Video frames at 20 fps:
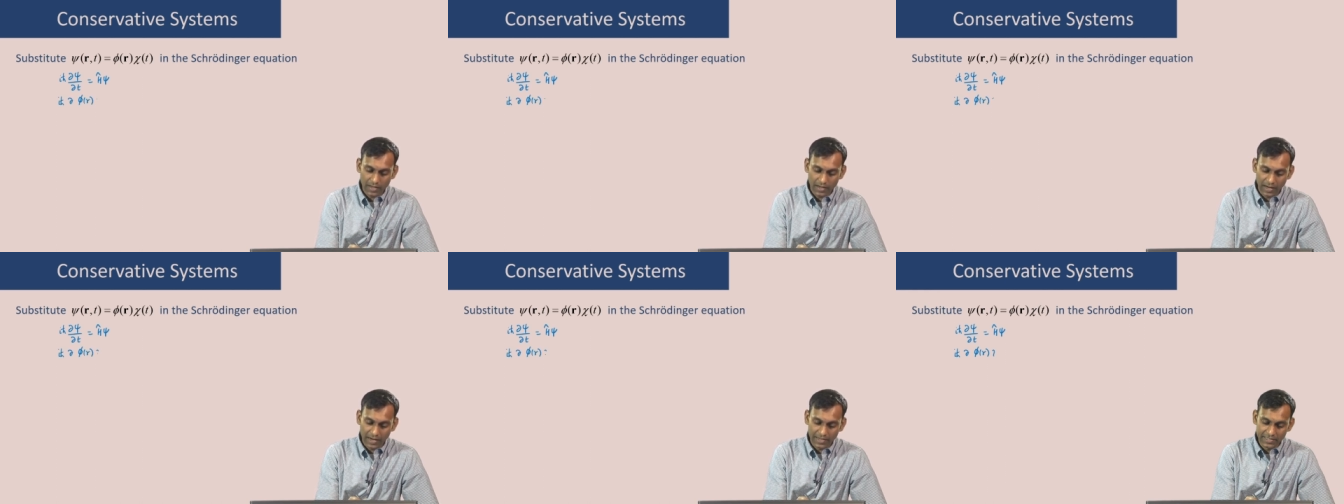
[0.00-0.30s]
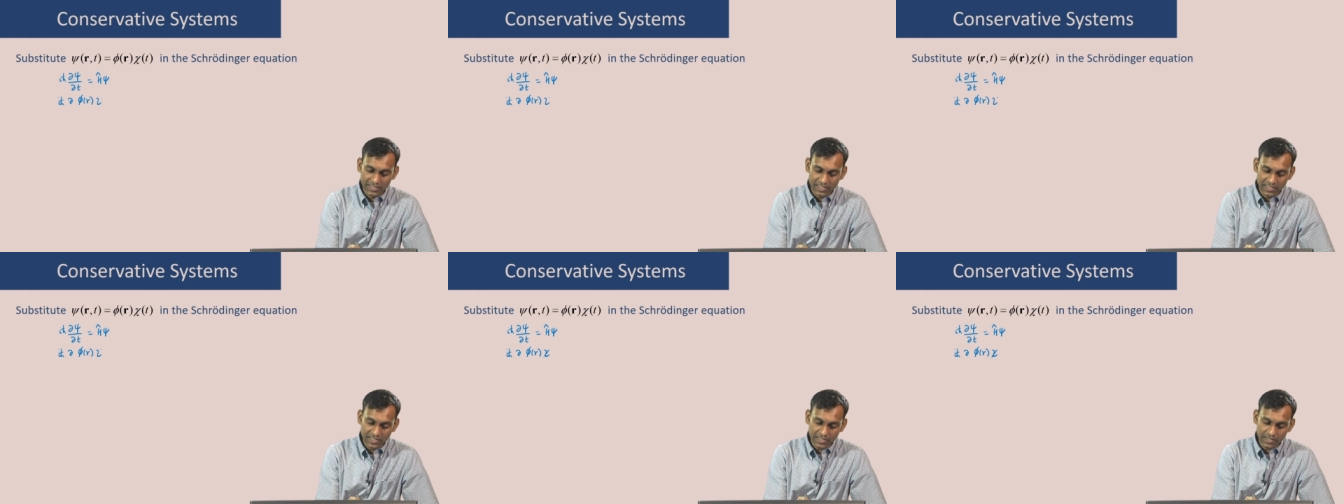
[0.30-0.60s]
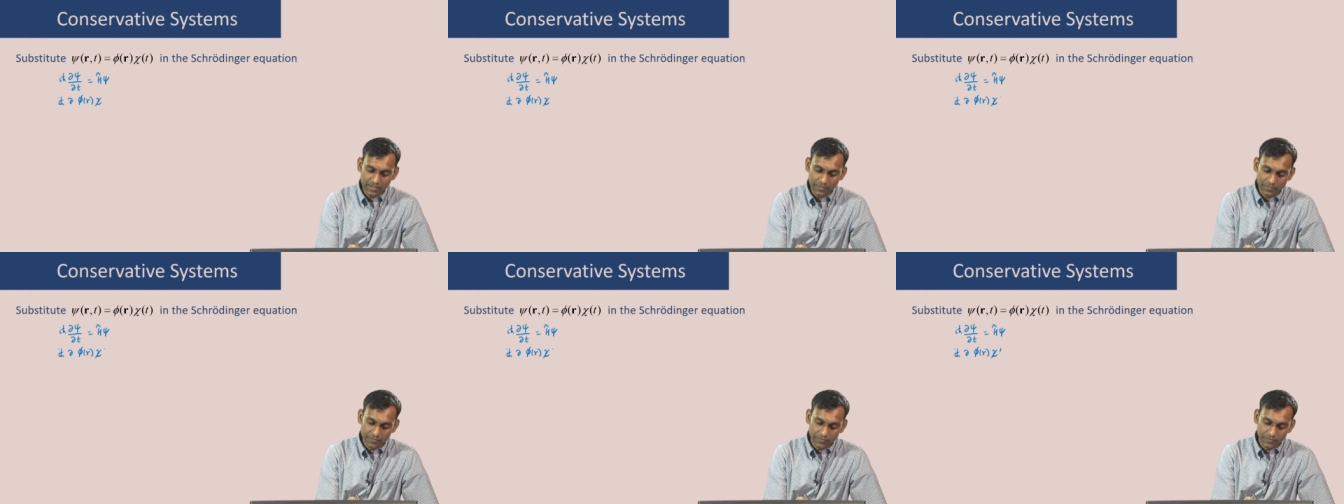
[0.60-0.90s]
chi t
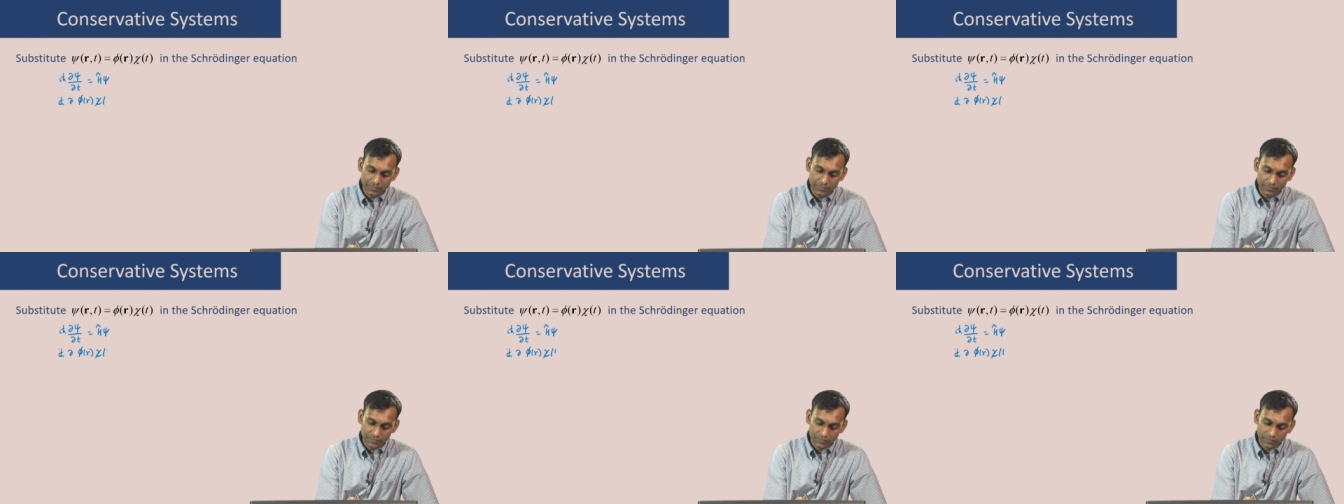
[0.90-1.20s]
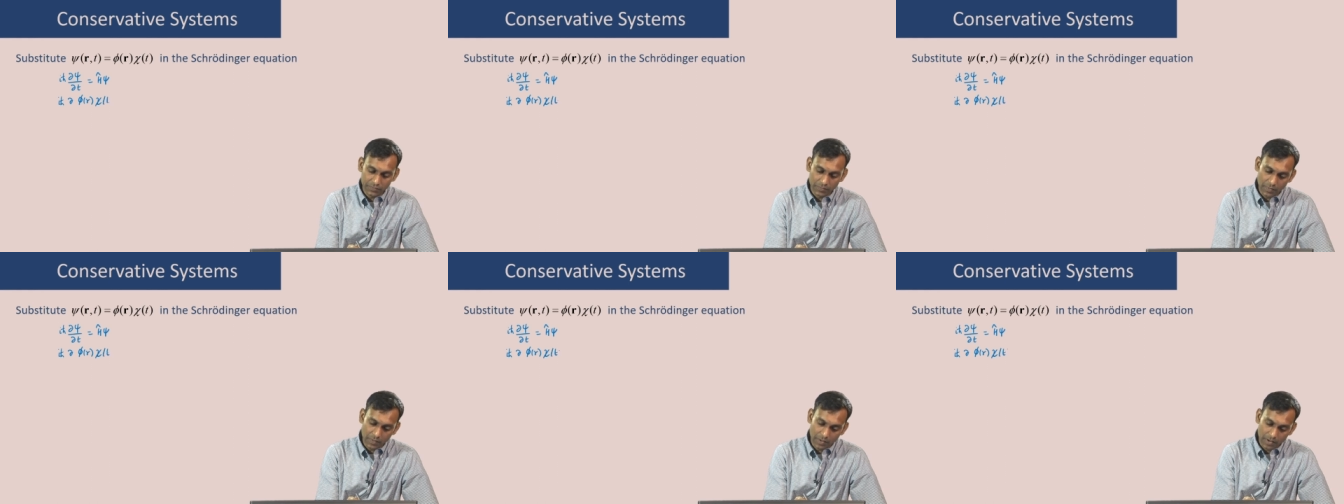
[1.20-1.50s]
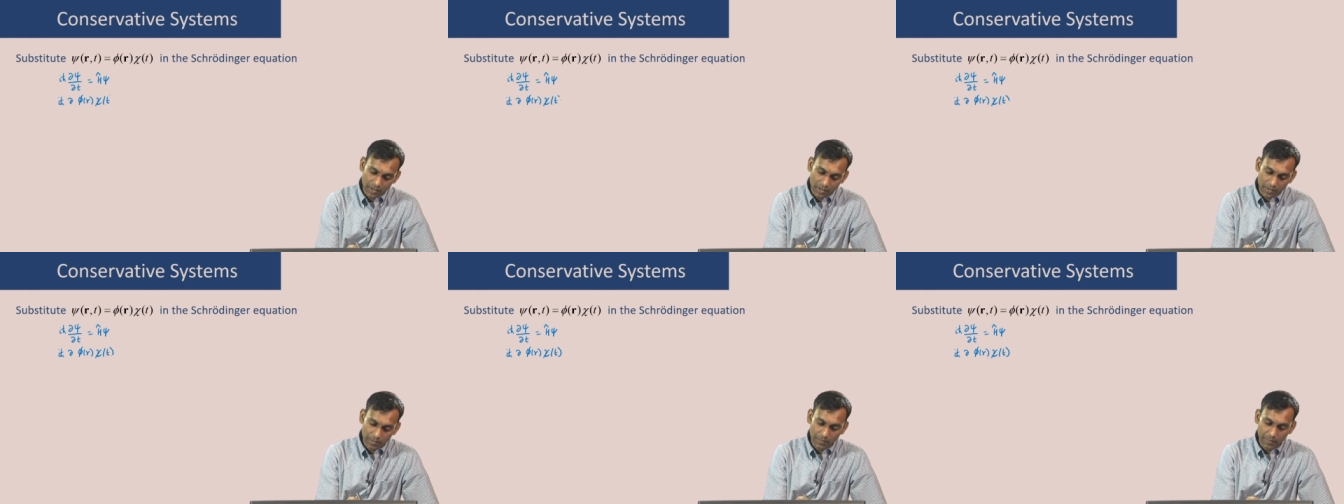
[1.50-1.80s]

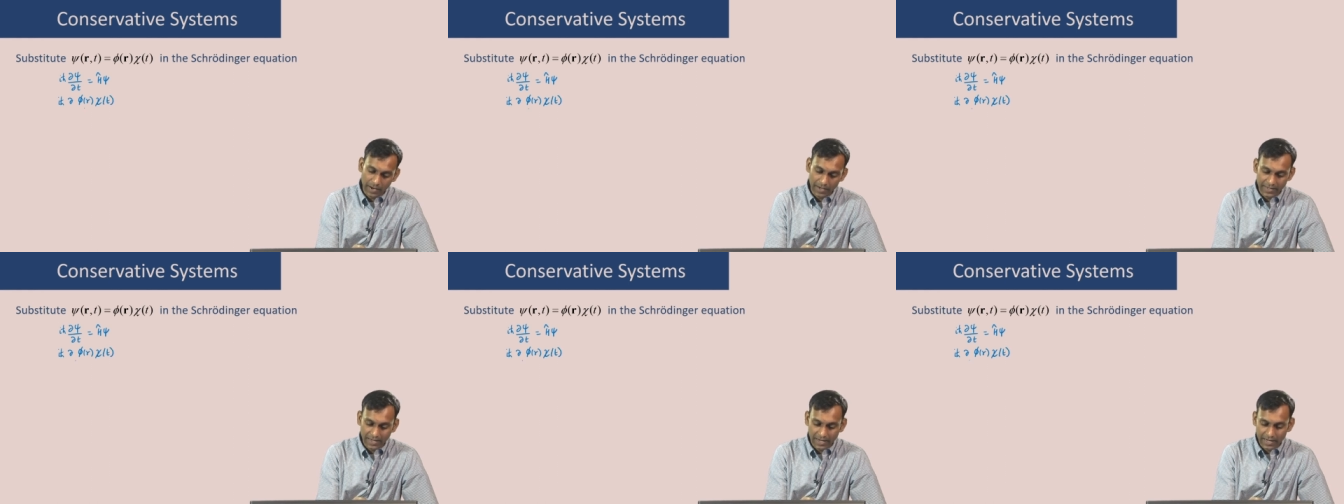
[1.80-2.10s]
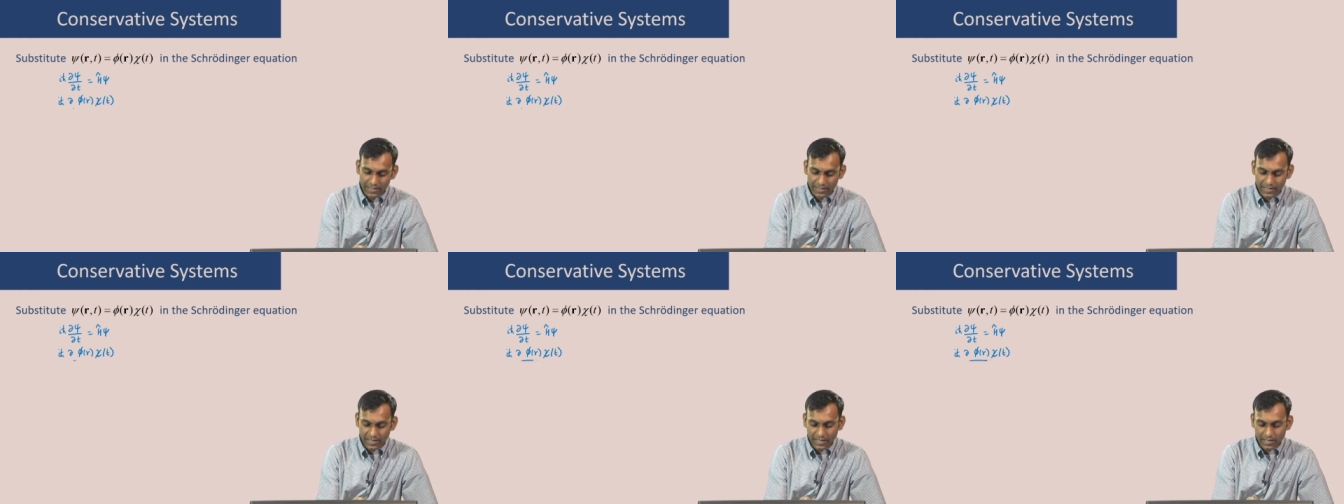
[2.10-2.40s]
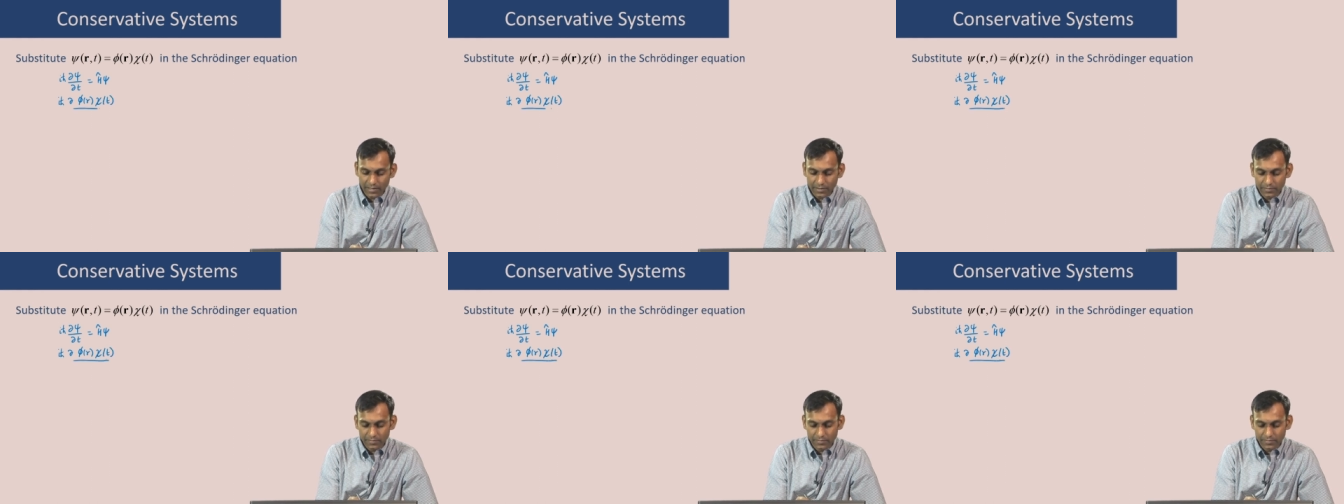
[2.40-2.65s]
by del t